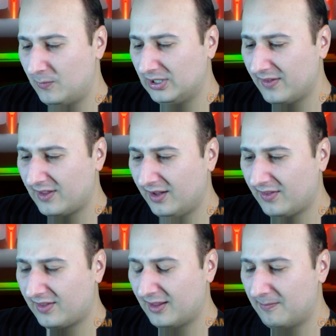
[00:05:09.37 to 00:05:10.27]
I want to say
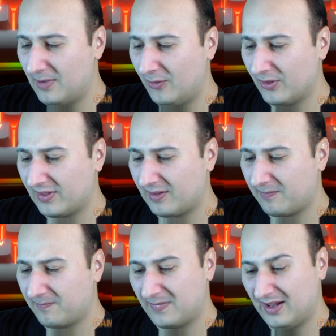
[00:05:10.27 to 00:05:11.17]
it's the
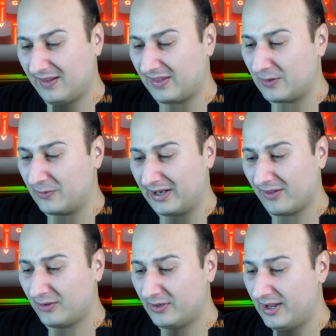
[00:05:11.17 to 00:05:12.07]
most, it's the
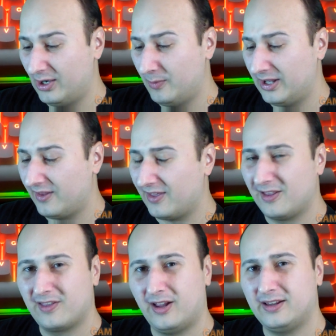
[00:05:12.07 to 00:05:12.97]
greatest looking aluminum.
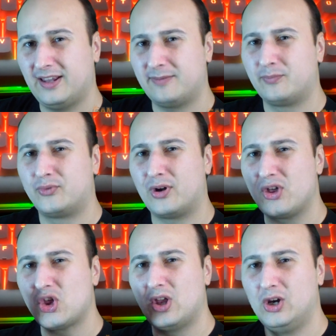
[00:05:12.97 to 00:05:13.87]
It's not that
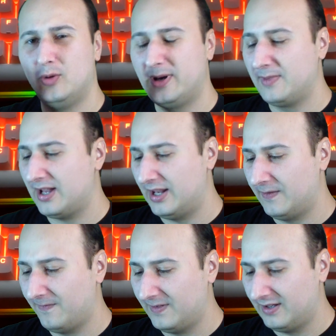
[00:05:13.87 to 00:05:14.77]
brushed aluminum kind
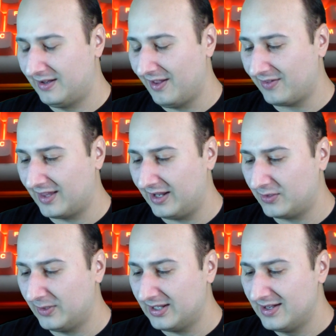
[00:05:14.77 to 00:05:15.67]
of
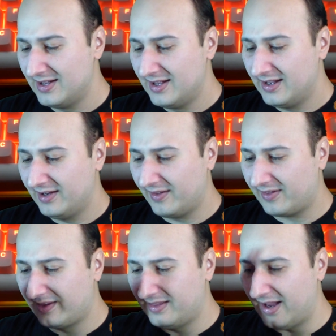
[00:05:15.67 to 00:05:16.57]
aesthetic to it.
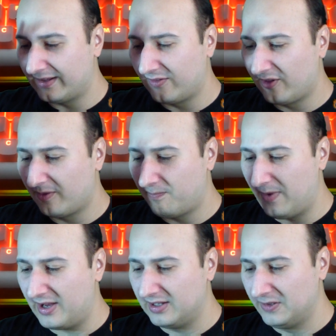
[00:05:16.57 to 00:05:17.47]
It's that
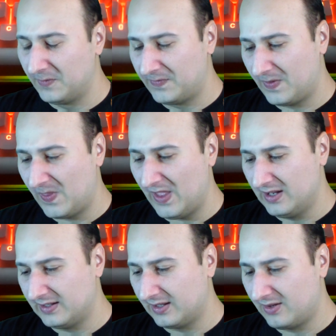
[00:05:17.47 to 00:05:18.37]
speckled
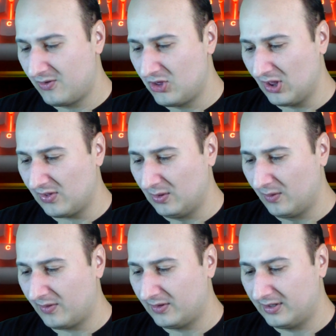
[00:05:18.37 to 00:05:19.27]
thing that just
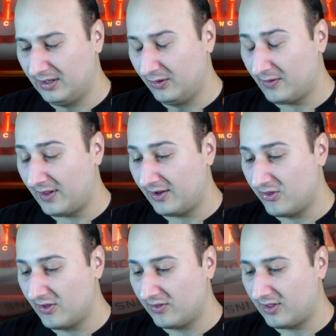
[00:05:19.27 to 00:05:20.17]
looks like
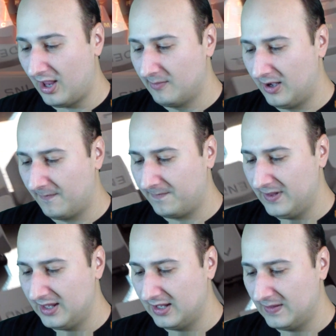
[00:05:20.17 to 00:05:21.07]
it just came off
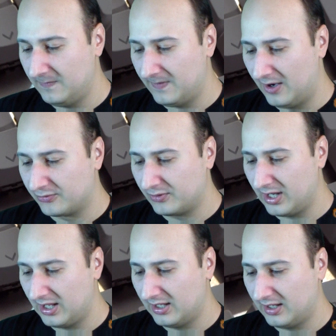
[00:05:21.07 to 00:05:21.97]
the
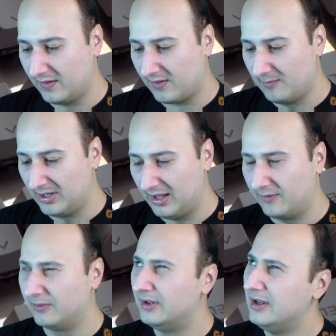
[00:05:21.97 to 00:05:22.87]
foundry assembly
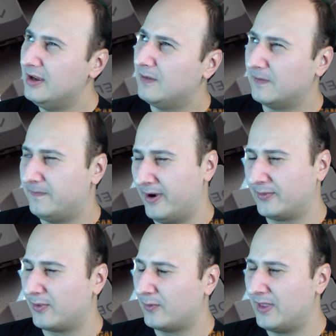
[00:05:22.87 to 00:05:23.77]
line. Well,
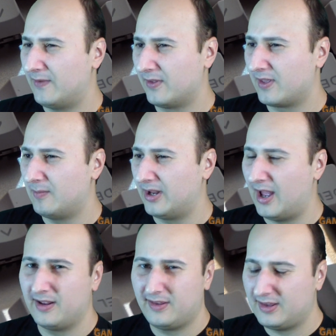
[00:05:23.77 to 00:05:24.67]
foundries don't have
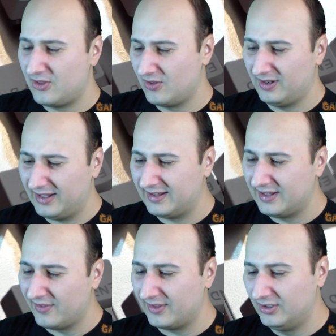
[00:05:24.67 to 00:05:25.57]
assembly. It
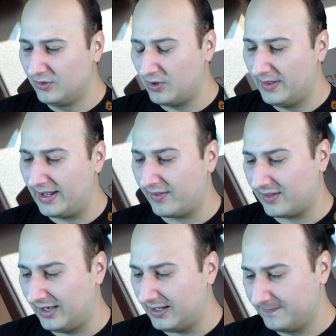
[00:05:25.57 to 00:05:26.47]
doesn't look all that
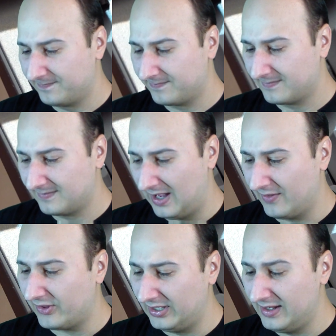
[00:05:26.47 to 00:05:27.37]
aesthetic,
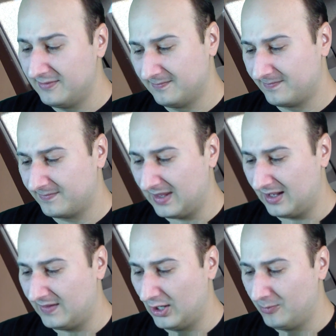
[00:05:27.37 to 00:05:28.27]
honestly.
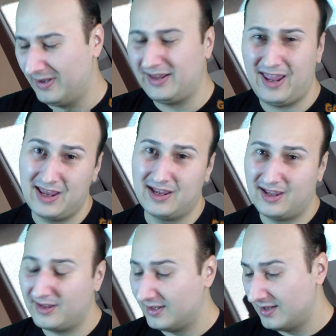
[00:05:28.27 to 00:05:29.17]
Yeah, the aluminum, but
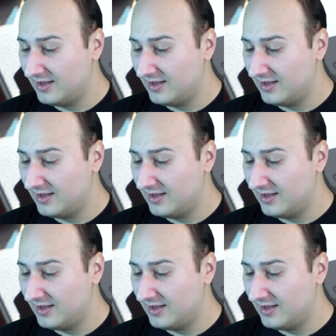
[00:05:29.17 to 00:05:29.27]
hey,